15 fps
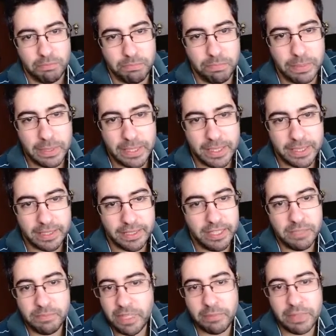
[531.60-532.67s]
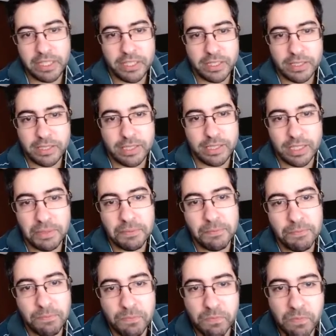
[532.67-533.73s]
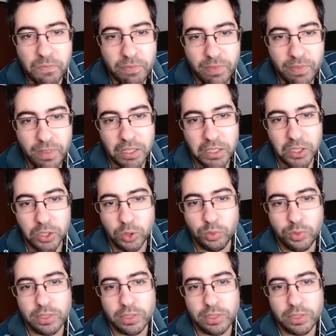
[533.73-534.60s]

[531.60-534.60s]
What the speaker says: But this may be just some good